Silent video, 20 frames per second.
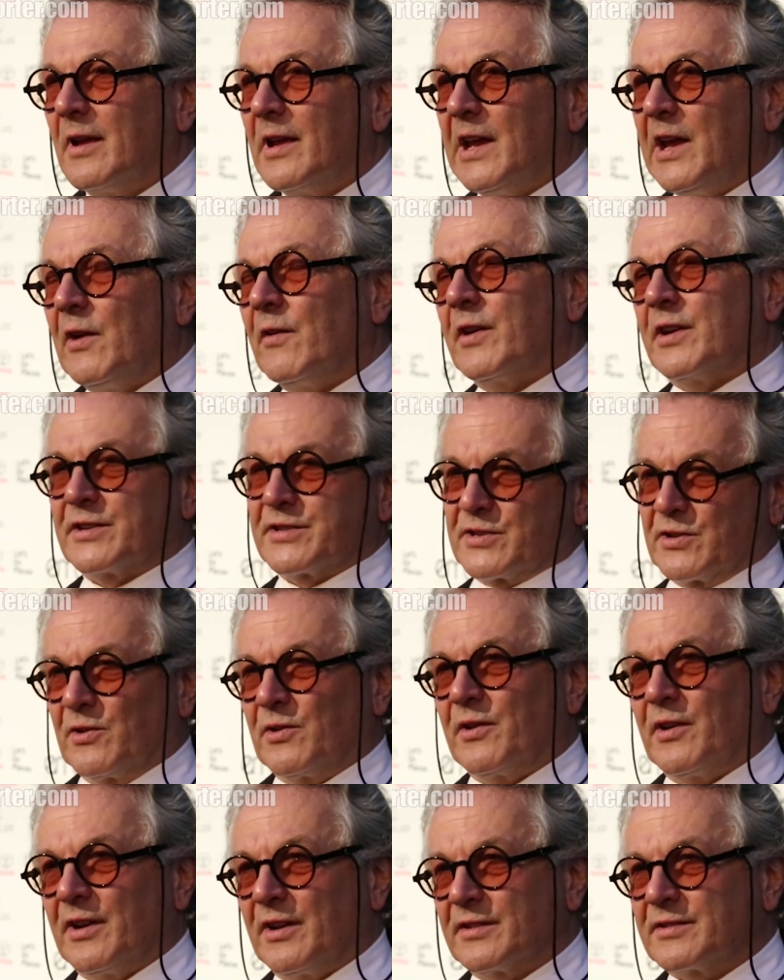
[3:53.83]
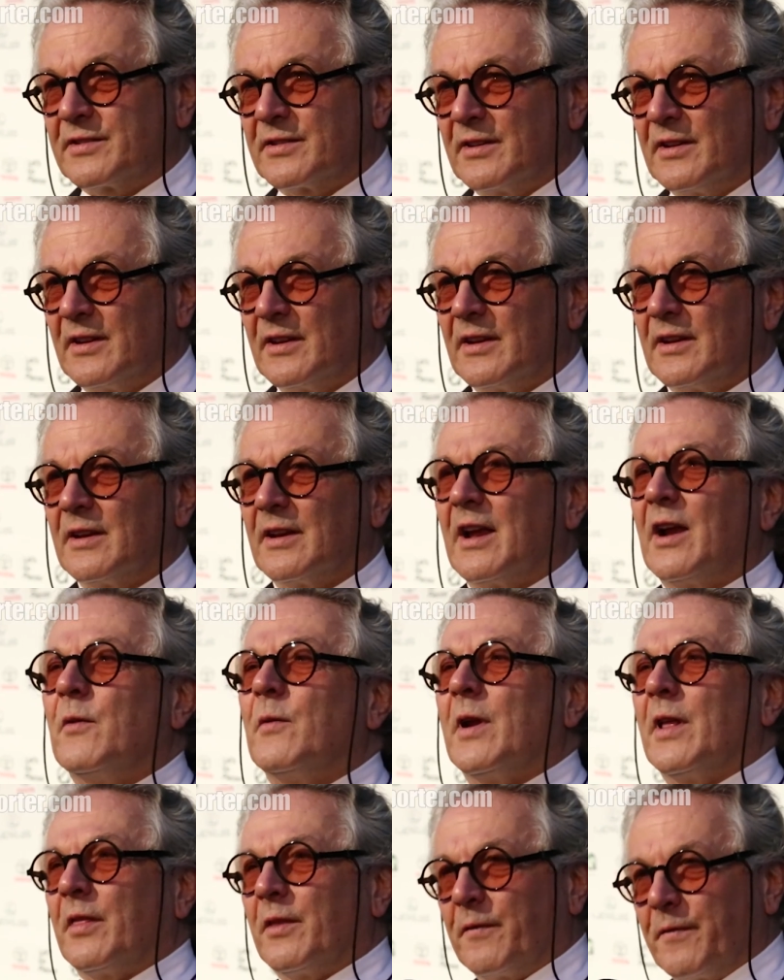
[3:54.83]
hearing stories
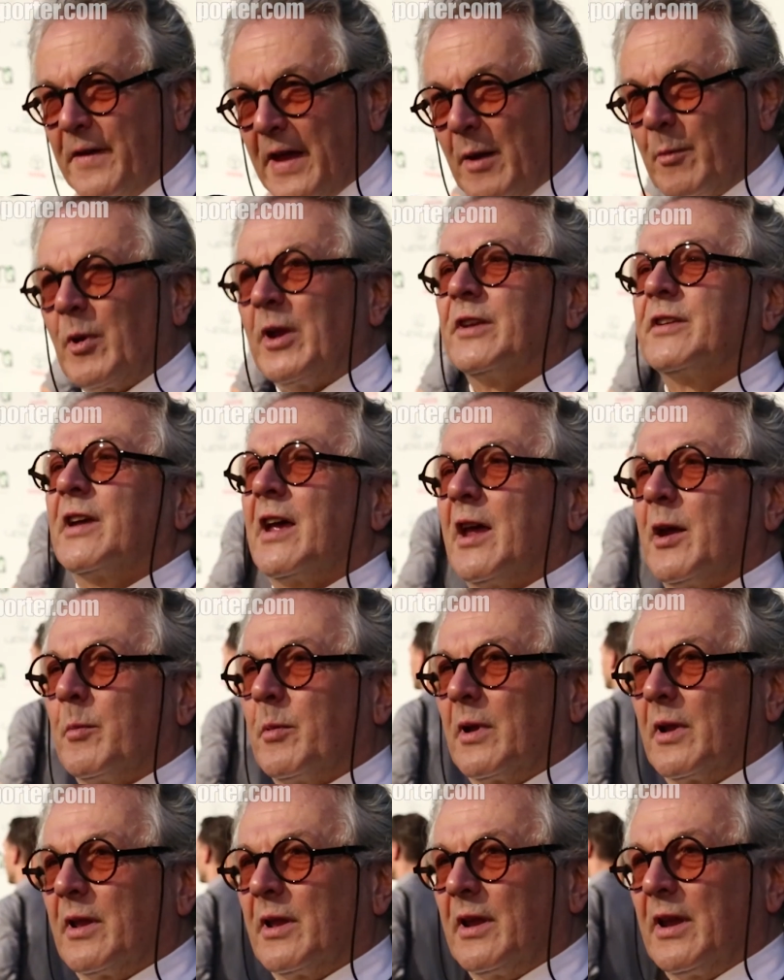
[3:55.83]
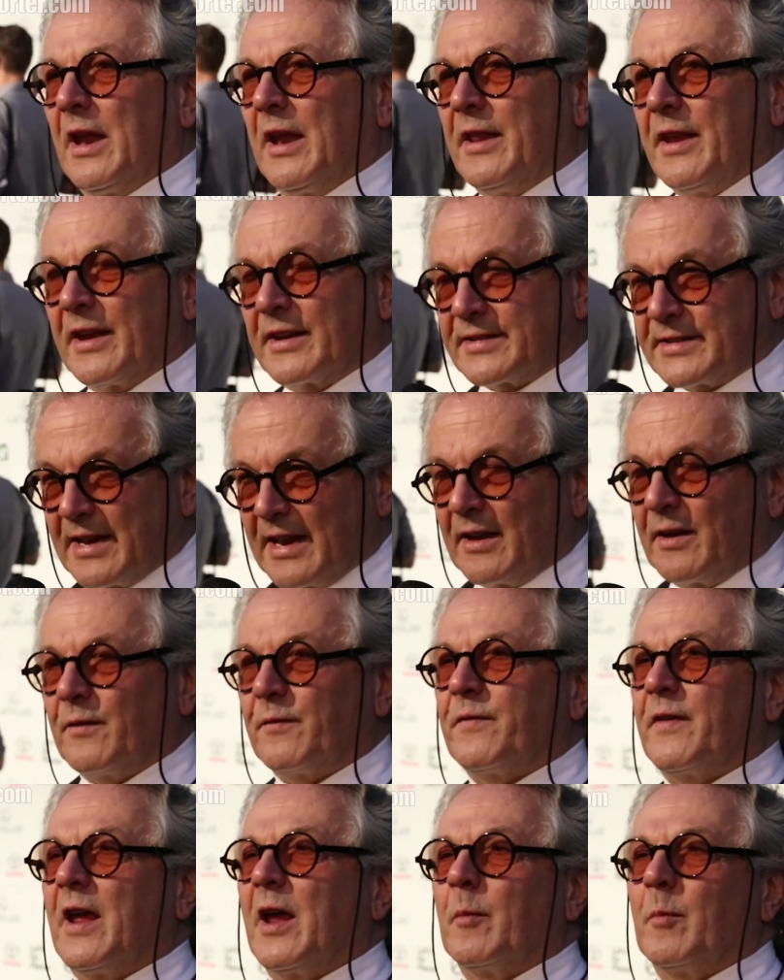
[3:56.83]
around the family table and the
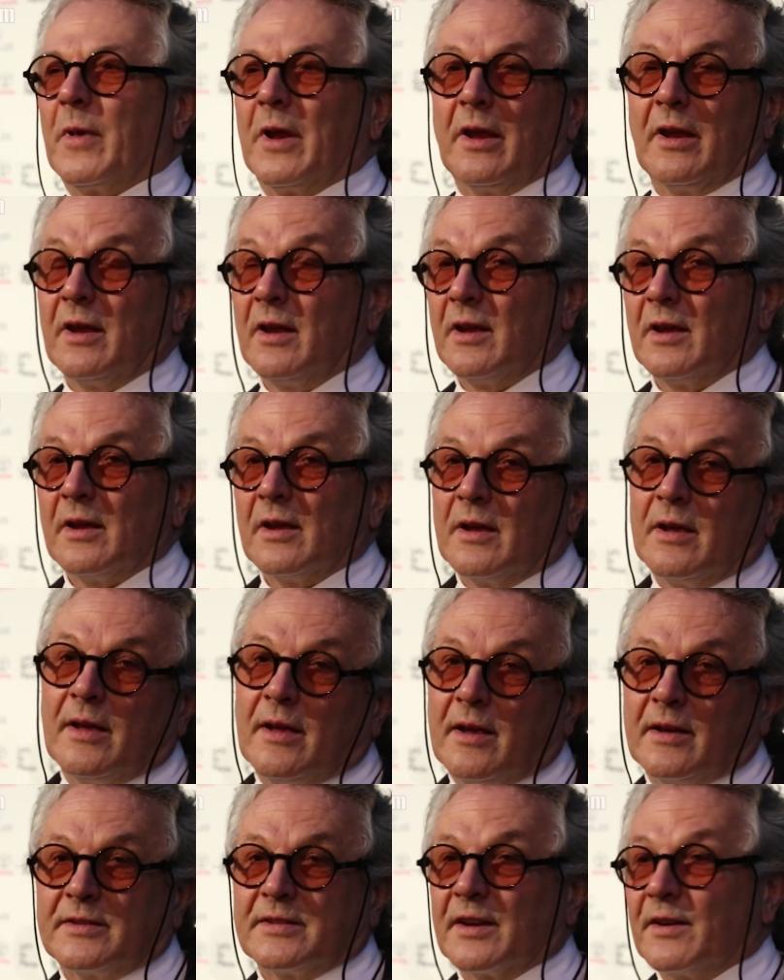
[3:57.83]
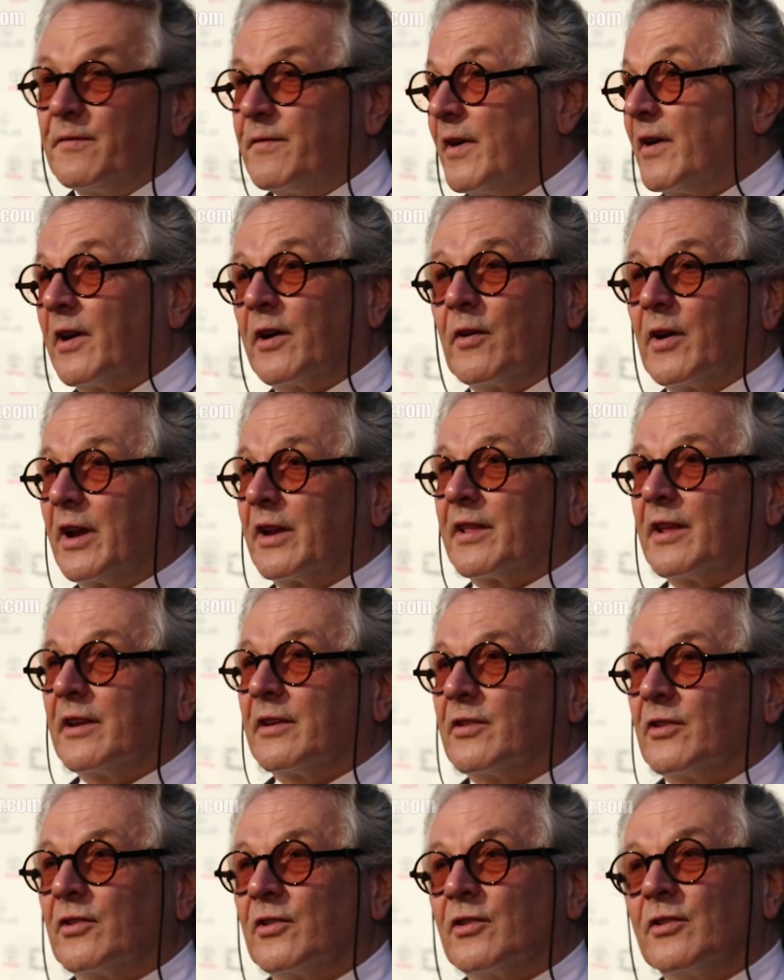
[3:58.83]
extended family. It's a very Greek thing to